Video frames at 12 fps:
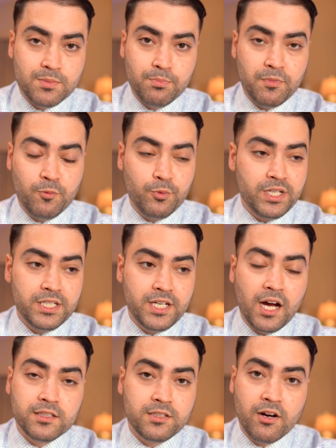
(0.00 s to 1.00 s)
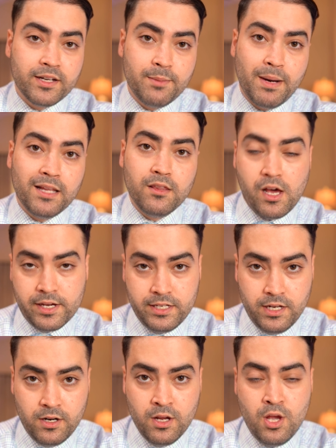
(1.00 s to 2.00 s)
We're not talking about luck
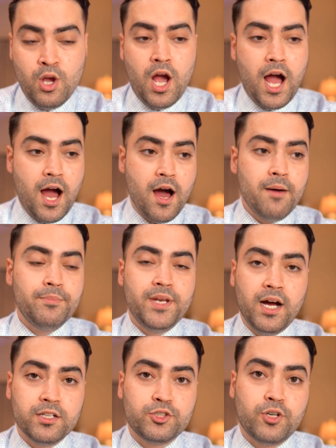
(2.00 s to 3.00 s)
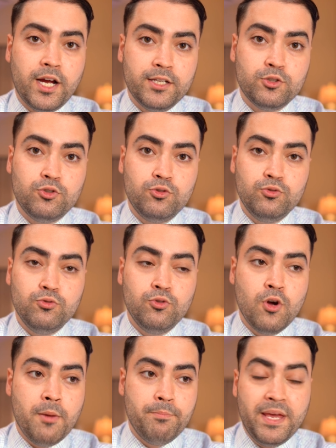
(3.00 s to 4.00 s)
here. I'm not trying to
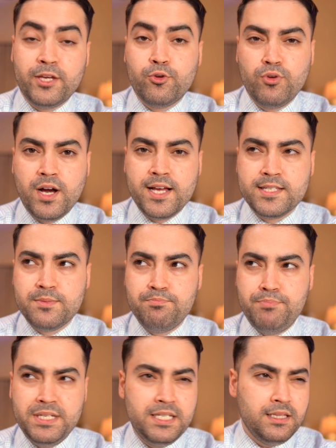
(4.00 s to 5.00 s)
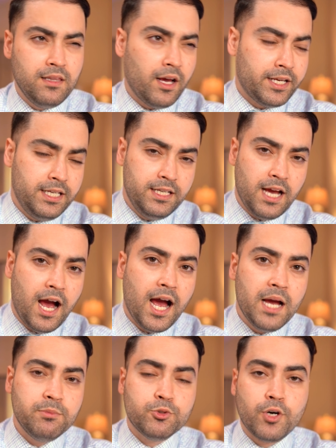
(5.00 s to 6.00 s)
make you guys be lucky.
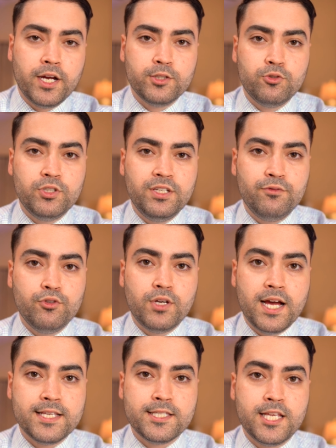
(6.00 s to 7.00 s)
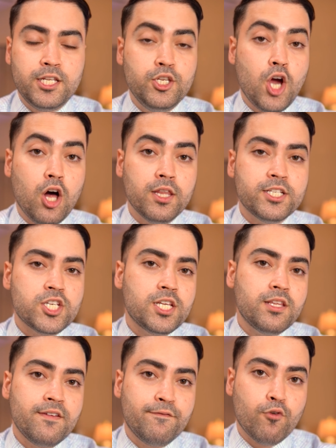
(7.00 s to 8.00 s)
I'm trying to give you guys the knowledge and the
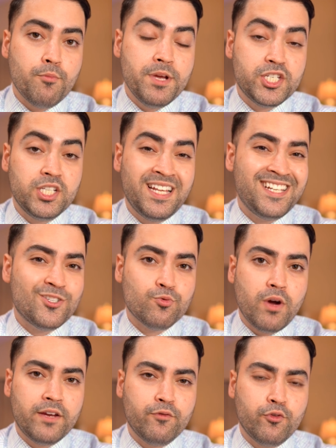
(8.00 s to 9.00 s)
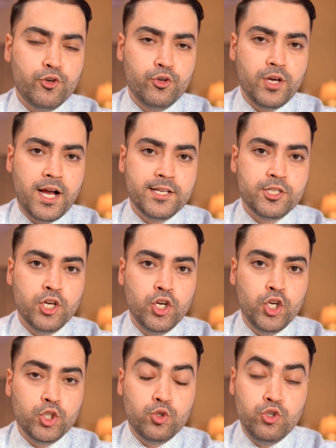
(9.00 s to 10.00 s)
information that it's right for you guys
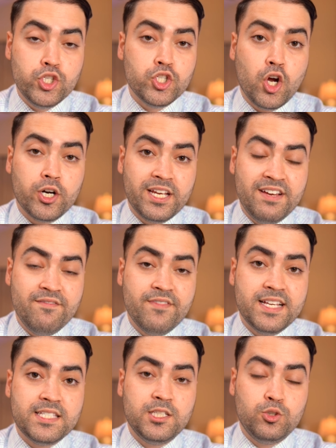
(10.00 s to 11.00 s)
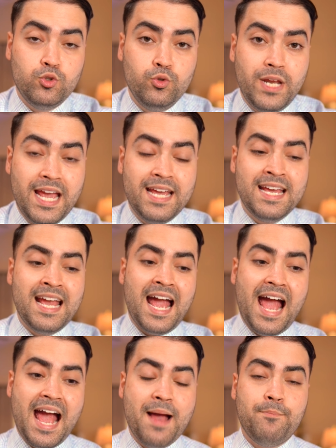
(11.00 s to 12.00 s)
to start investing today
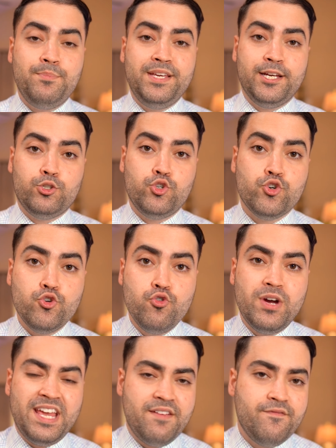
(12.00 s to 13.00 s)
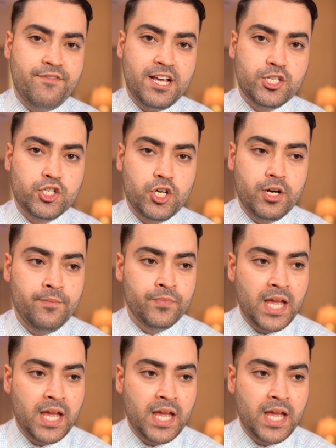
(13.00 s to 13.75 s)
and be a true investor.